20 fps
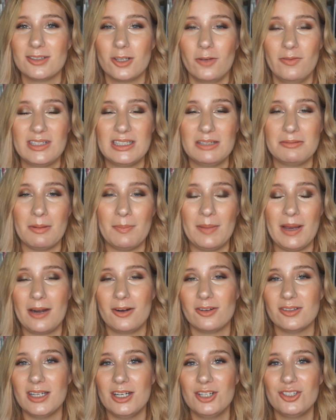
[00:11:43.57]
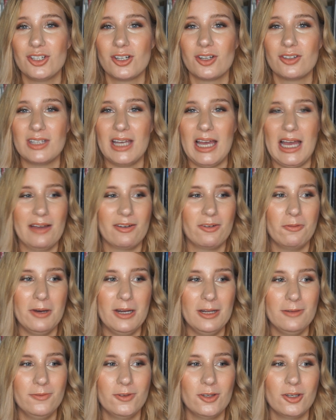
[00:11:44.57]
Obviously my Pandas eyeshadows, I have quite
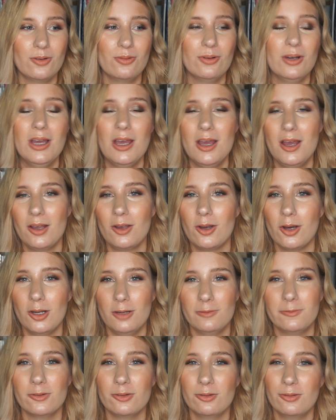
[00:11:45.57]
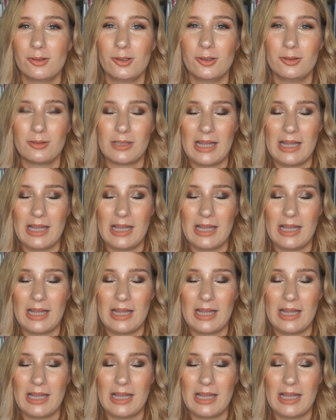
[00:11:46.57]
a few colorful